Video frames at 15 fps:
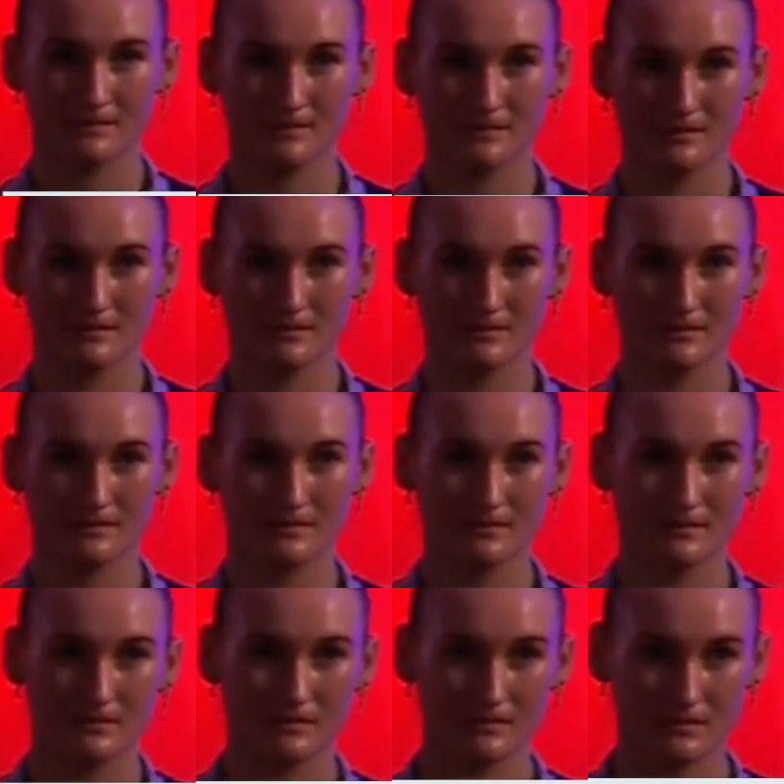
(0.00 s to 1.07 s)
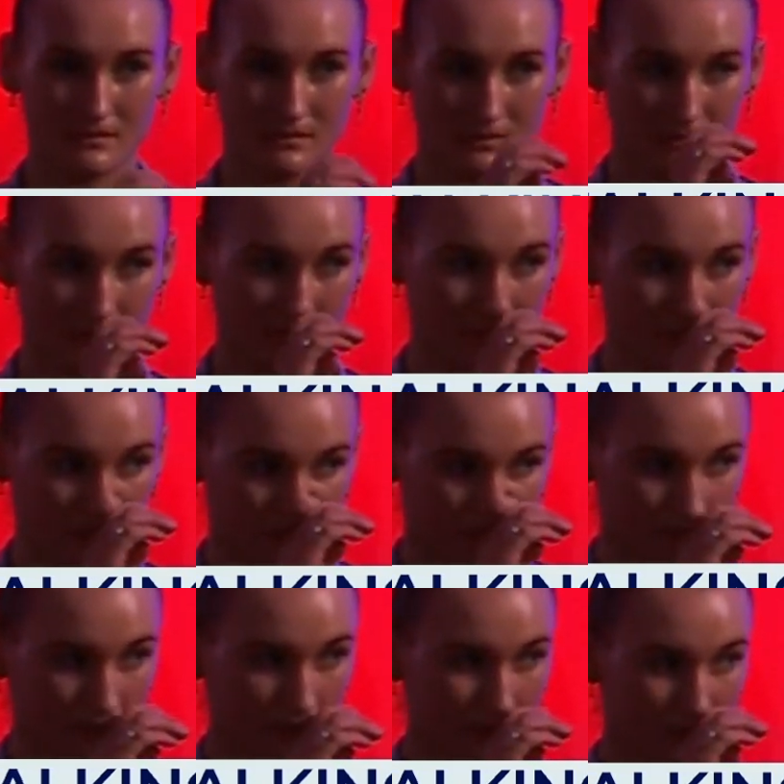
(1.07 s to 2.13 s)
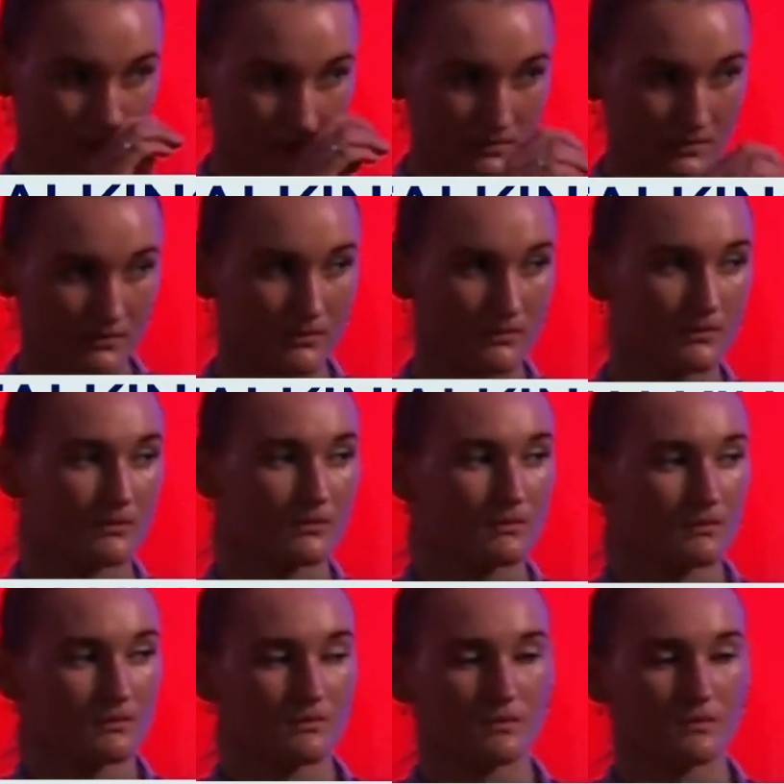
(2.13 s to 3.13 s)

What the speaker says: The person shown says nothing.